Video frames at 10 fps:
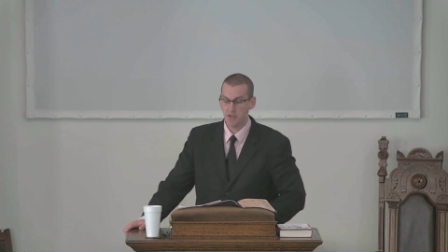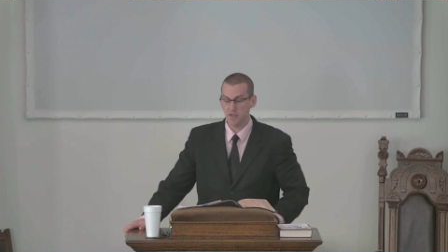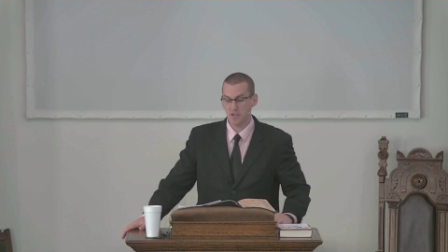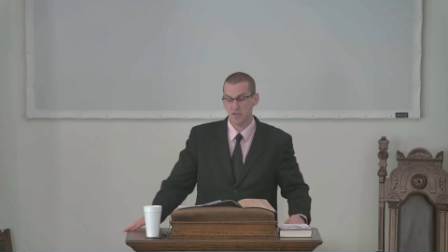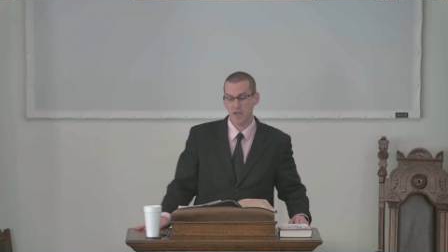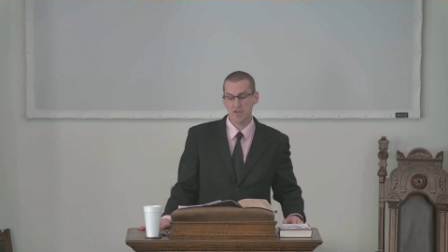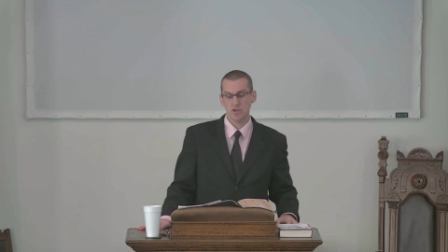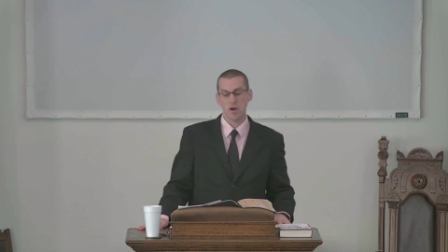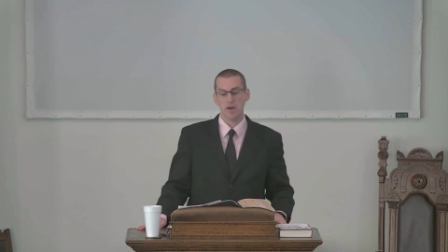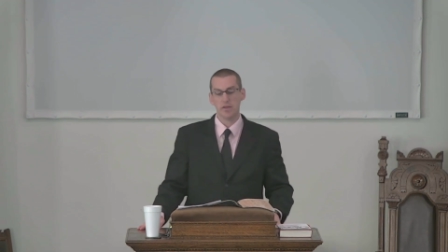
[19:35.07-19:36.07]
Jesus said
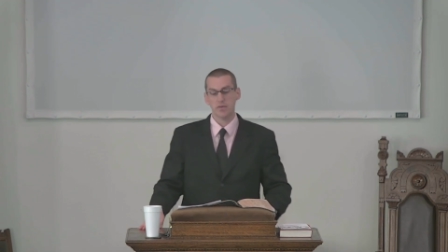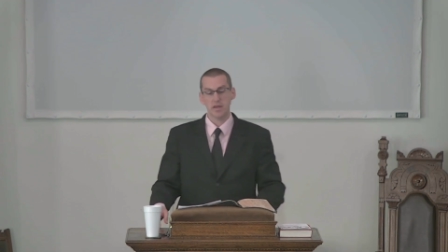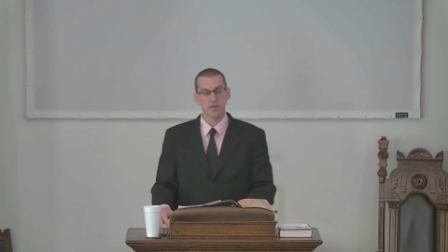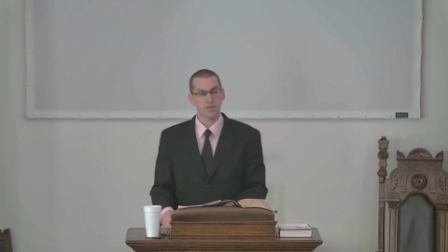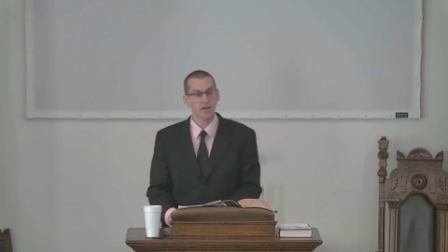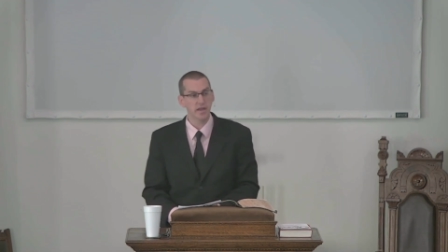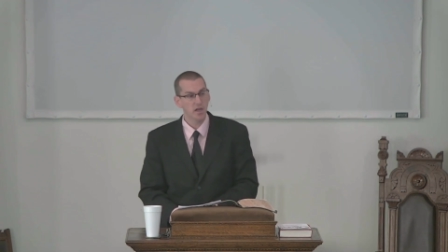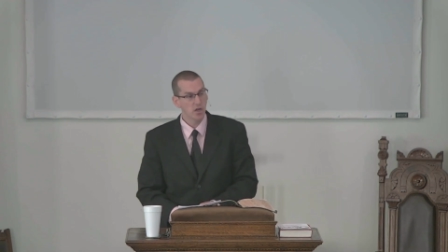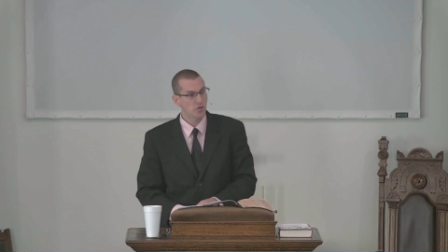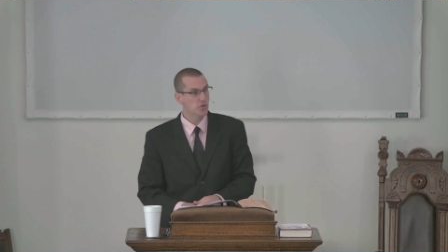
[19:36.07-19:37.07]
in John 3 3,
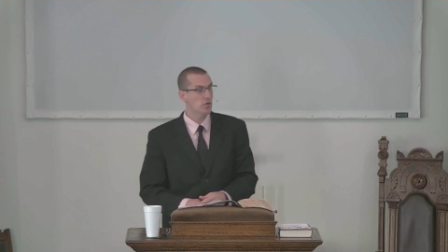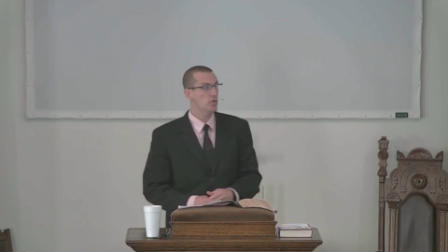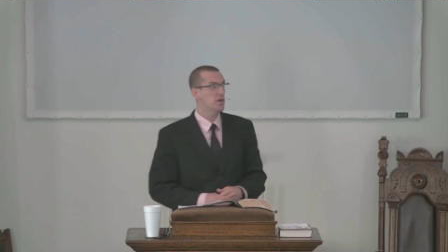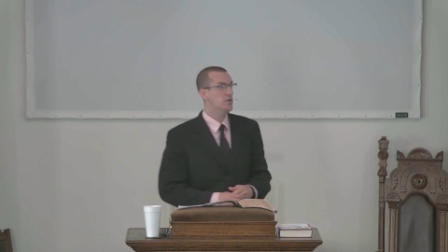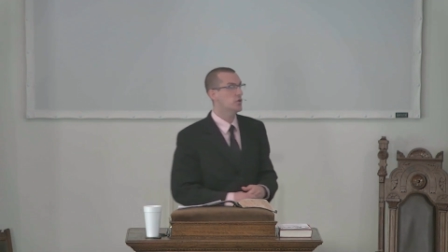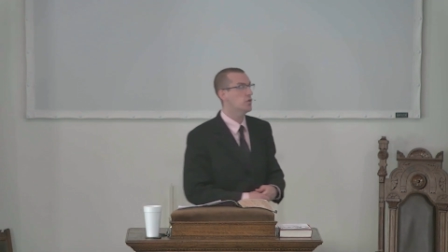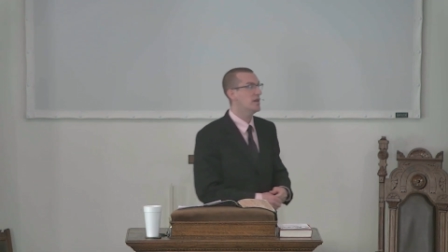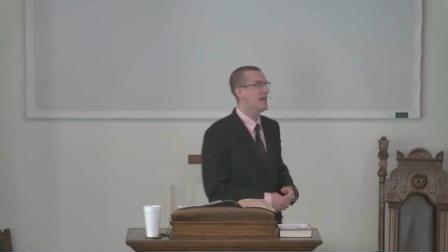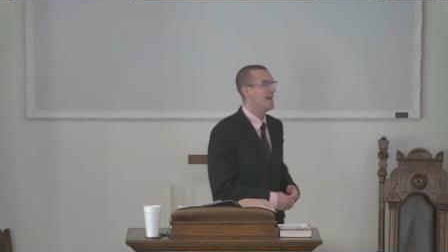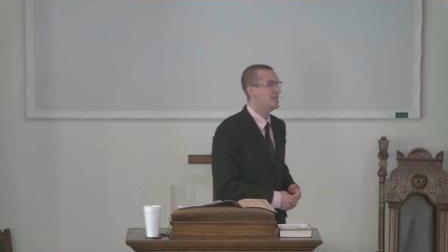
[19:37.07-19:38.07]
Truly,
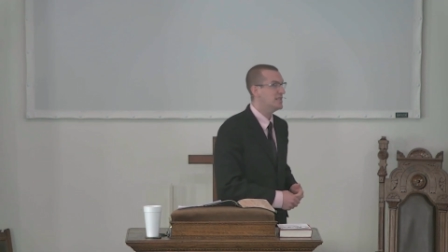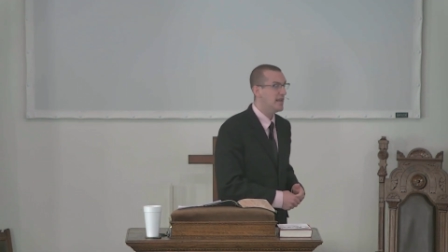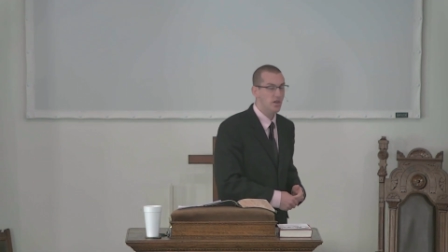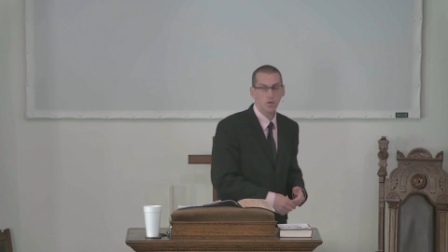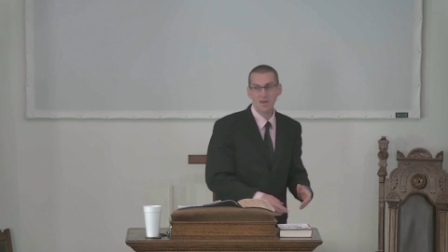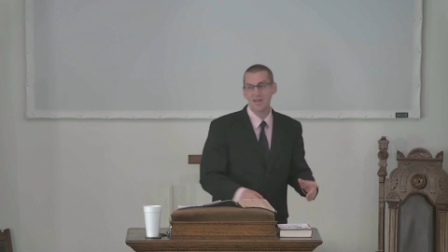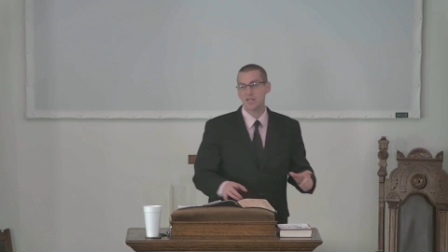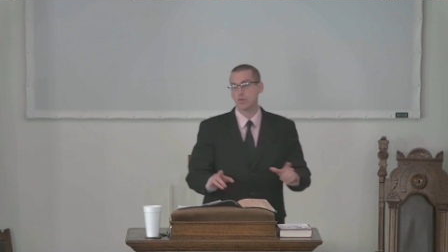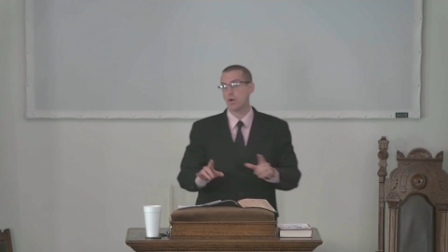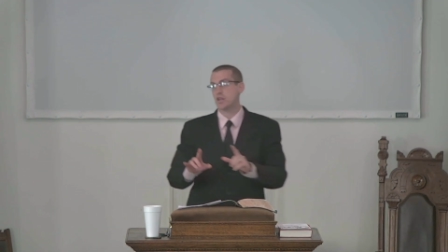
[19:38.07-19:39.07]
truly, I say to you,
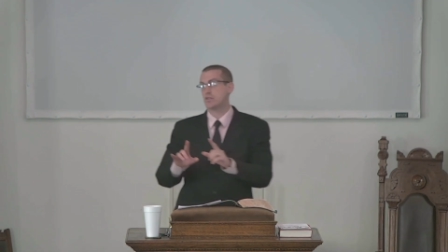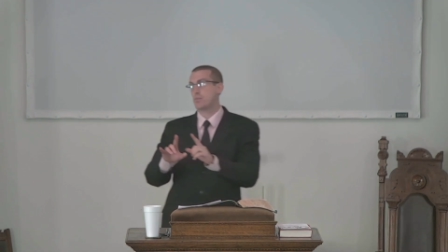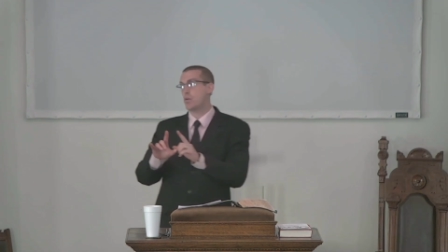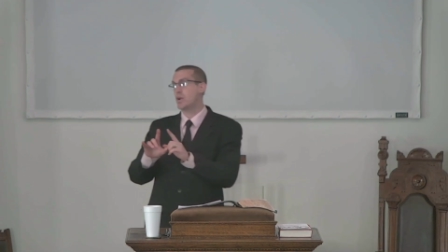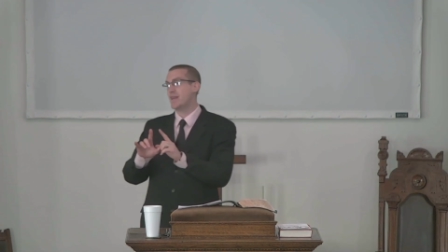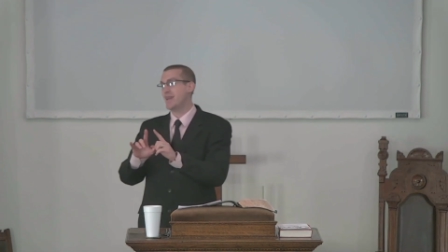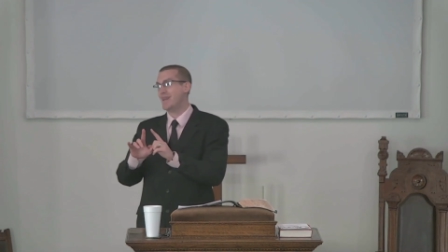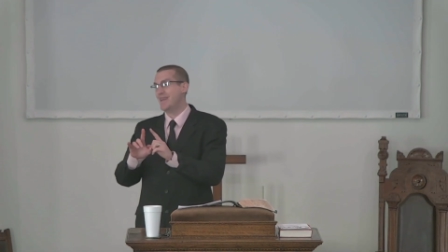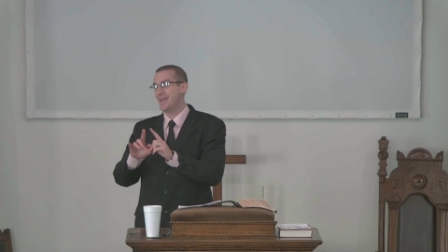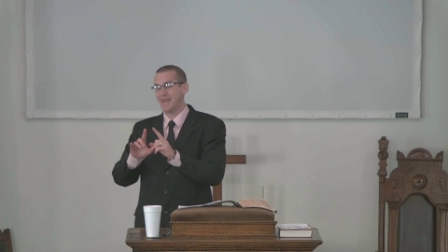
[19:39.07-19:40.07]
unless one is born
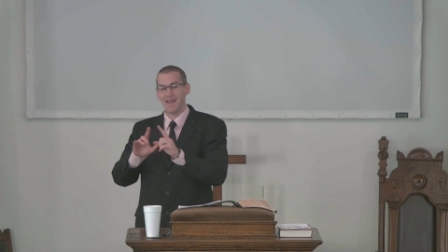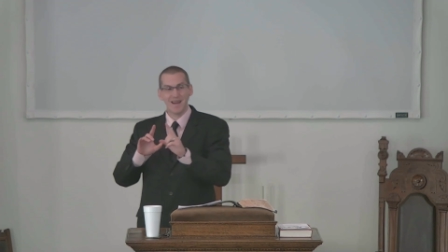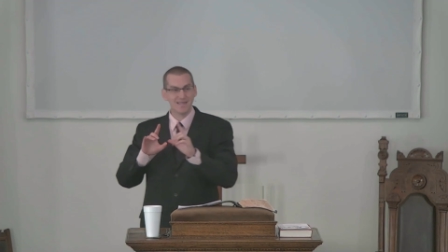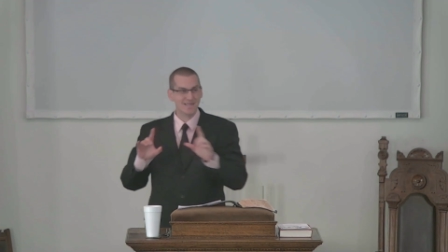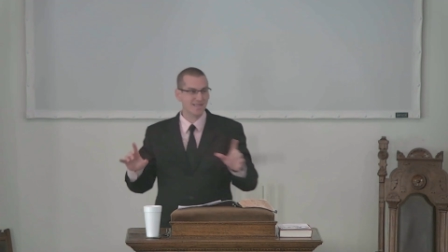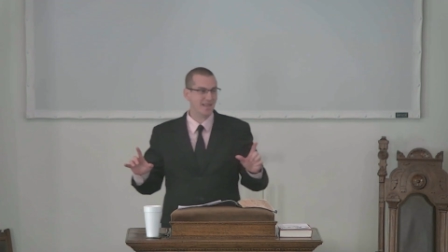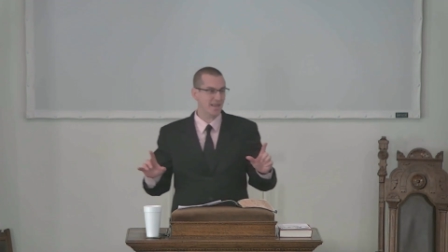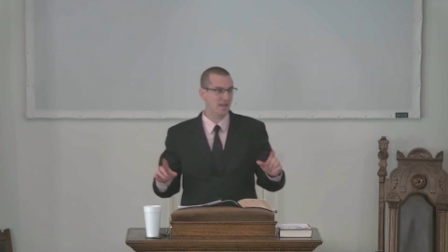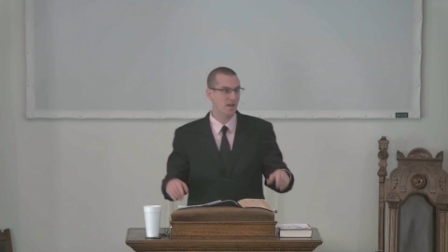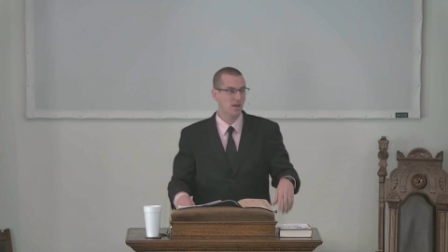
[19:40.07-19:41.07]
again, he cannot
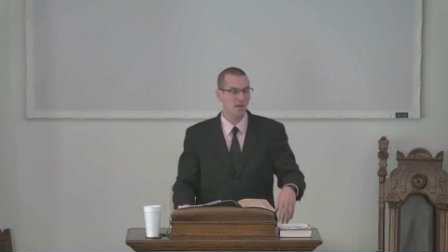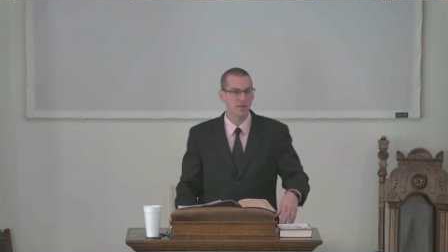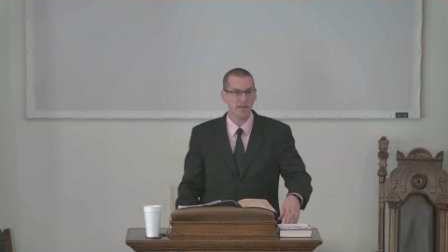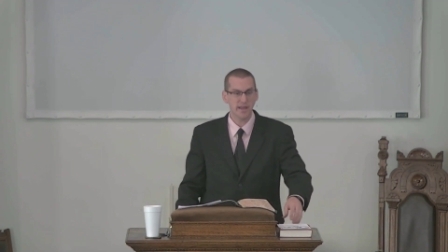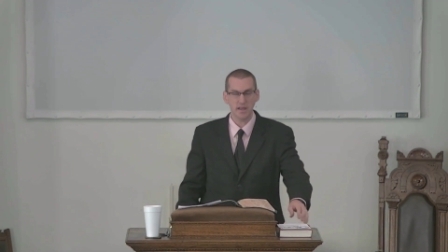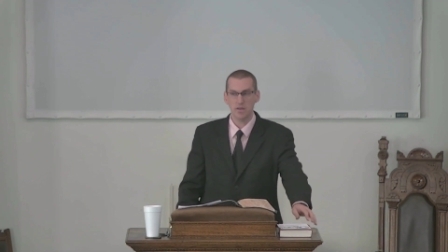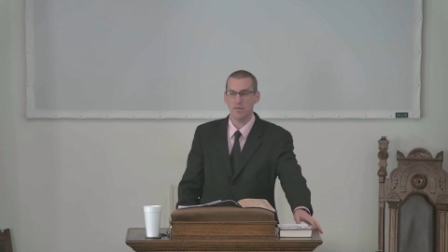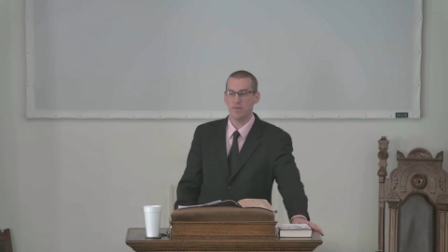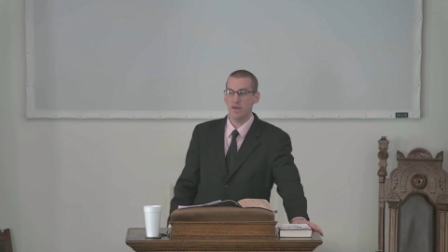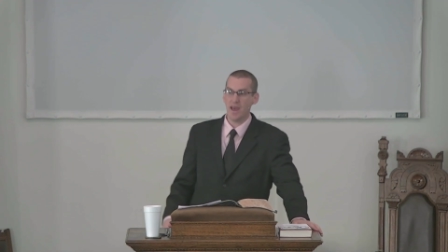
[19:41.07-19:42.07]
see the
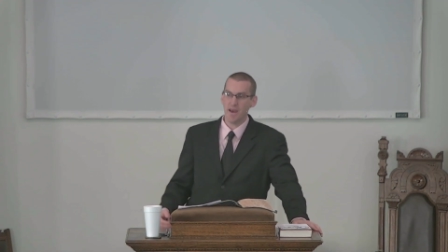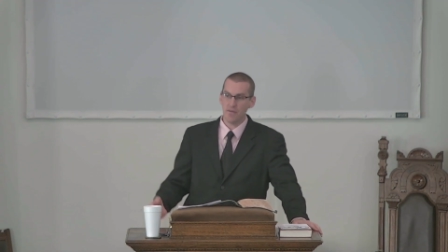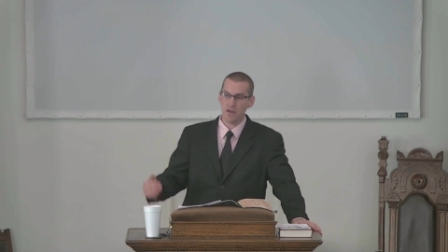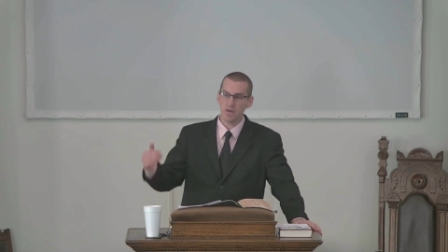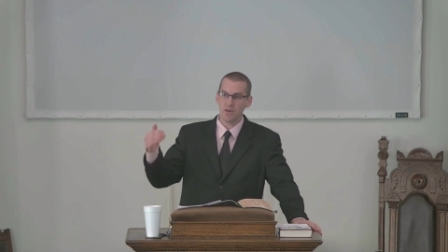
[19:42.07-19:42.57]
kingdom of heaven.